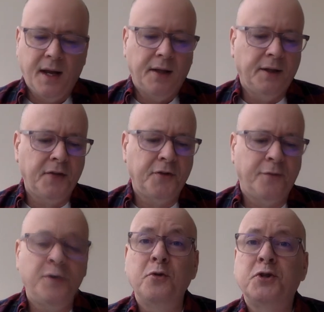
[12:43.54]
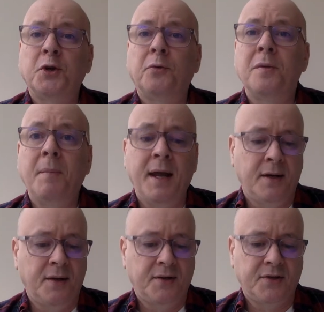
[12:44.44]
Let the future
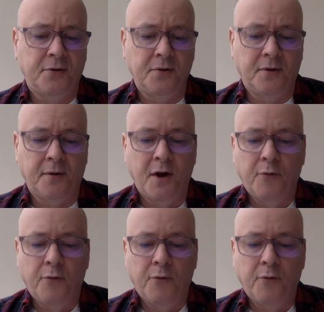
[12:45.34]
remain uncertain,